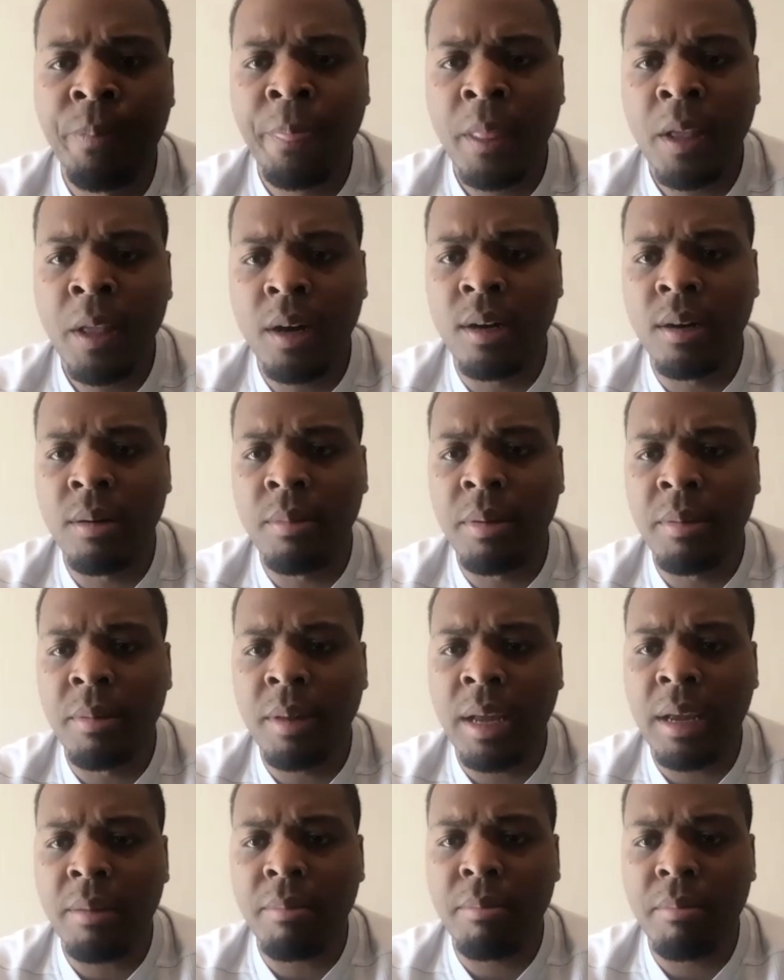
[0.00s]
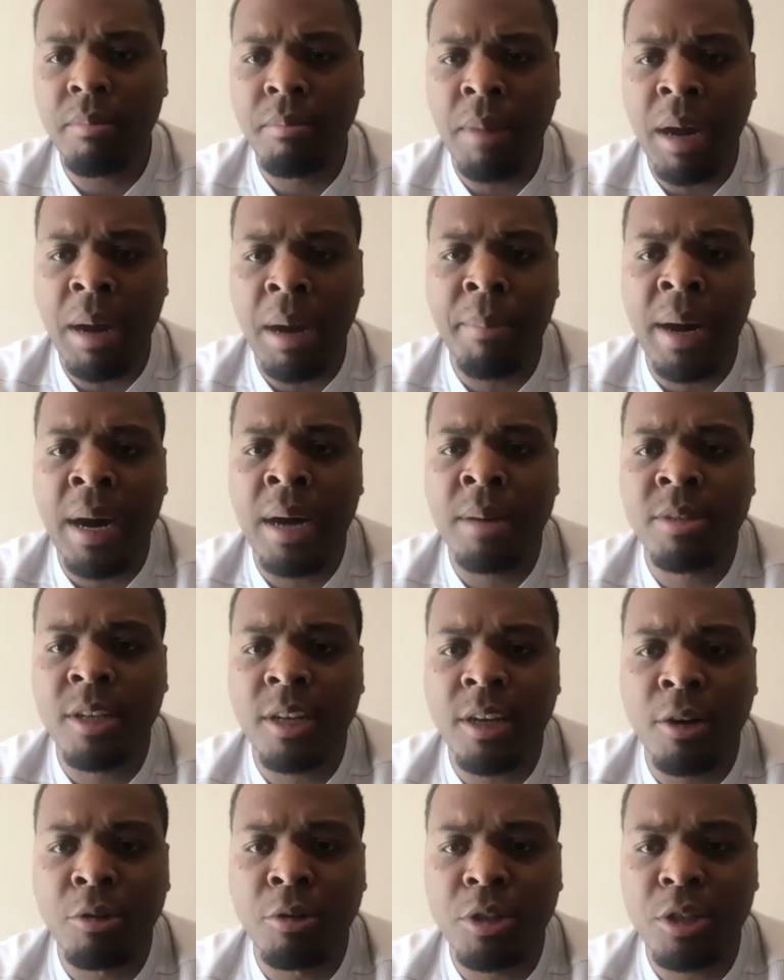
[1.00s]
And like, my mom's a
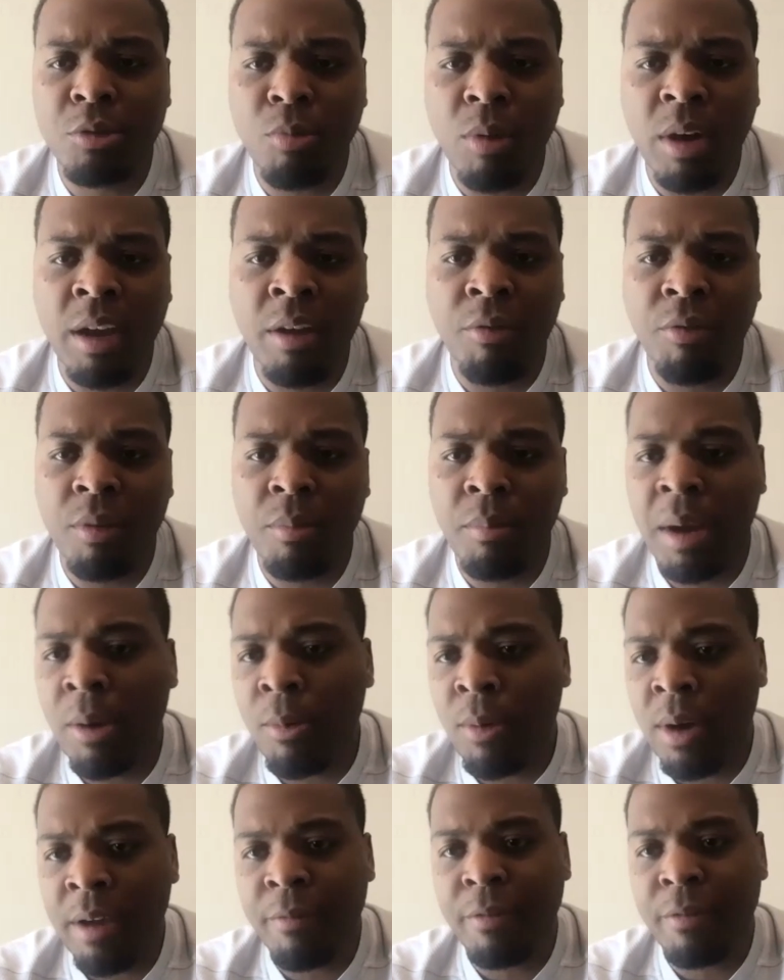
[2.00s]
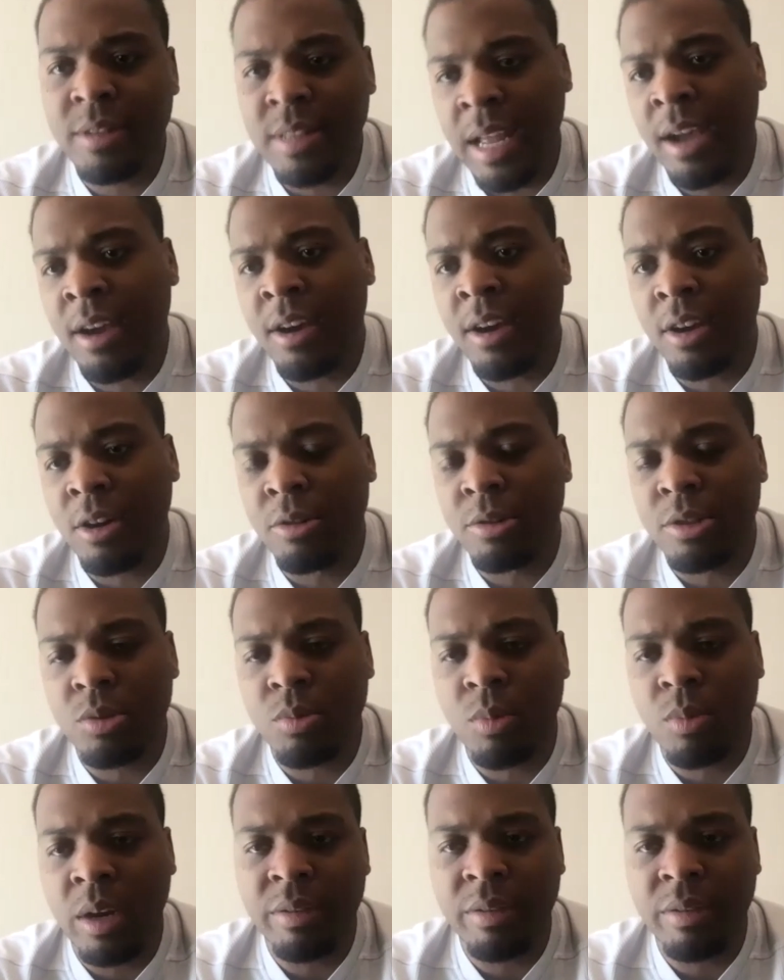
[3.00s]
coach's wife and my wife is now a coach's wife.